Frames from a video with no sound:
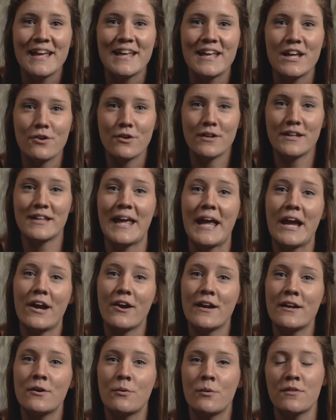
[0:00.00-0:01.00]
here in
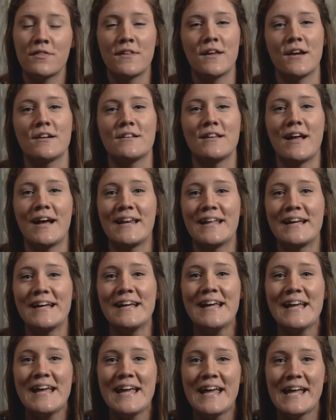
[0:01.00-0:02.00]
Cary, North Carolina.
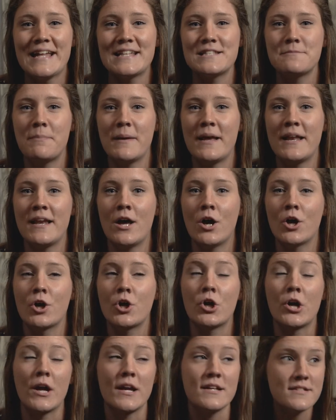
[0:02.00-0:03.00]
It's been a
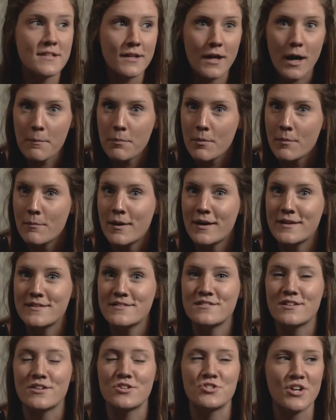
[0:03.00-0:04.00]
crazy couple
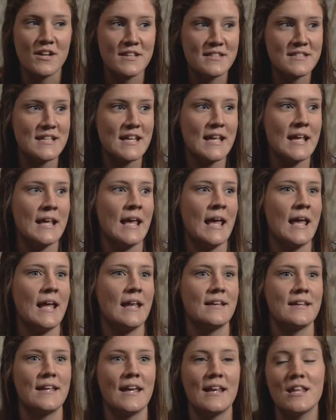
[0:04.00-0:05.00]
months adjusting
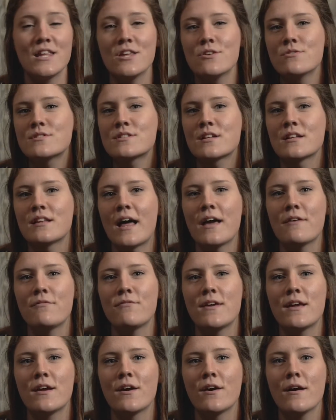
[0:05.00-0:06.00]
and getting used to
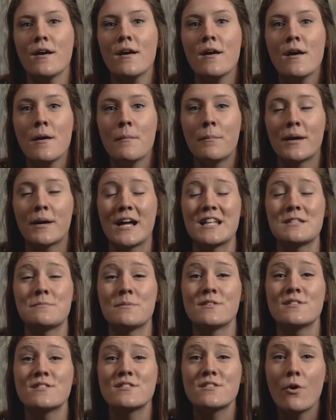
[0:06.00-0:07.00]
life here, but God's
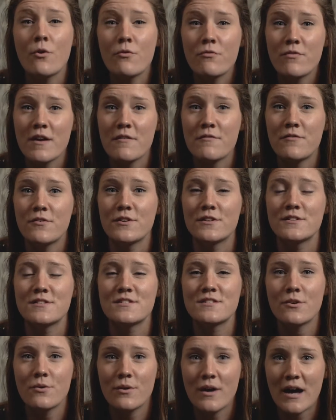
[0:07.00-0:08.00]
been so faithful and
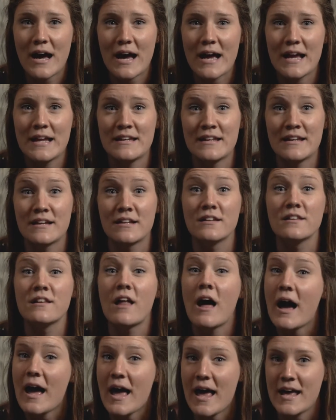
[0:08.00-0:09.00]
so kind, and a
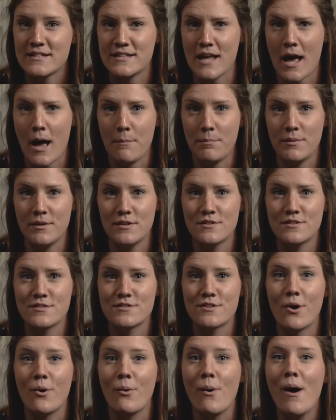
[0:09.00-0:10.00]
lot has happened.
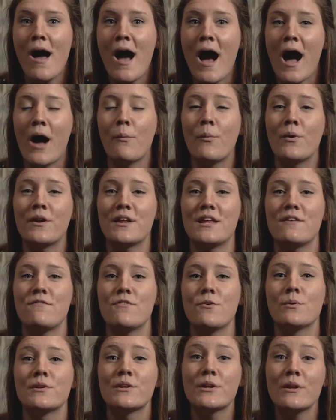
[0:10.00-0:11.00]
So I want to
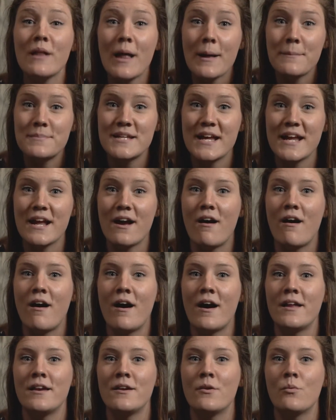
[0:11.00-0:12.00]
give you a little update
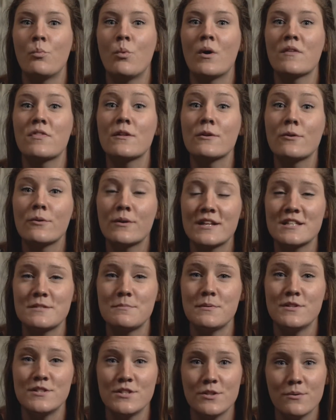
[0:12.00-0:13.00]
on what the Lord has
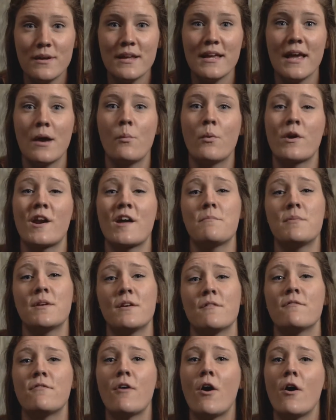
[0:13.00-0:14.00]
been doing and what I've
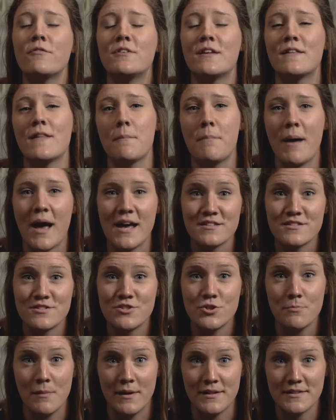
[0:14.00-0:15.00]
been involved in the past
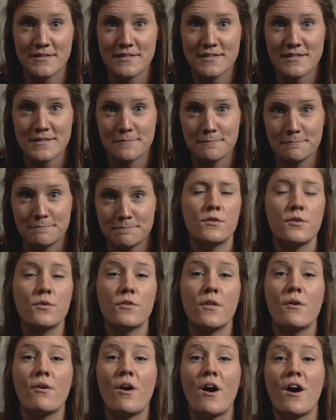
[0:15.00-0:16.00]
2 months. So
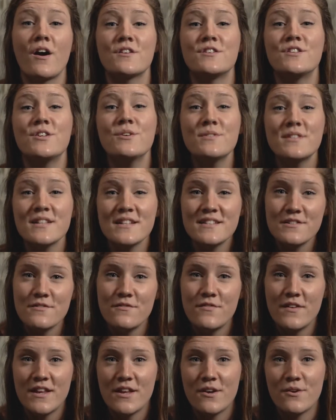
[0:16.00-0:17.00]
there are 2 sets
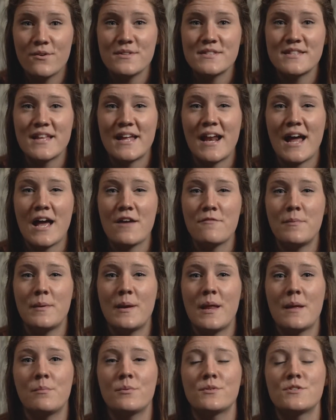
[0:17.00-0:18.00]
of videos that I've
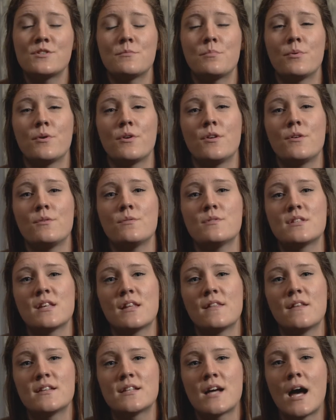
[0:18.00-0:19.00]
been able to produce
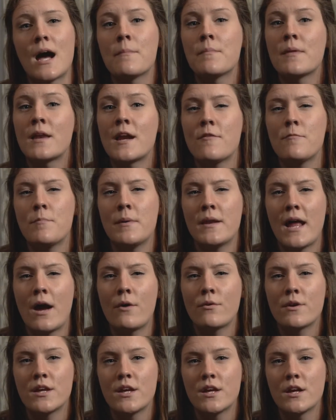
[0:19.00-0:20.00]
in the time that I've been
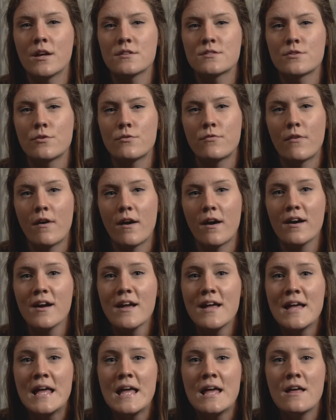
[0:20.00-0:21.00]
out here so far.
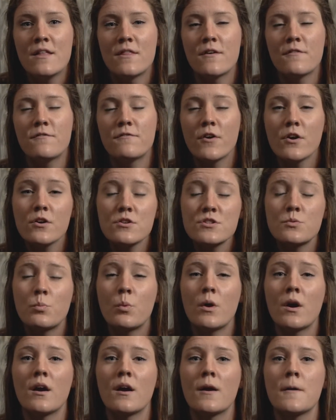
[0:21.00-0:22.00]
The first
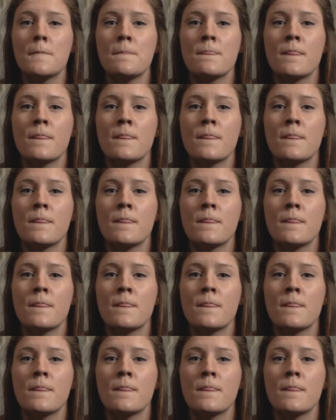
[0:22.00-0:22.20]
were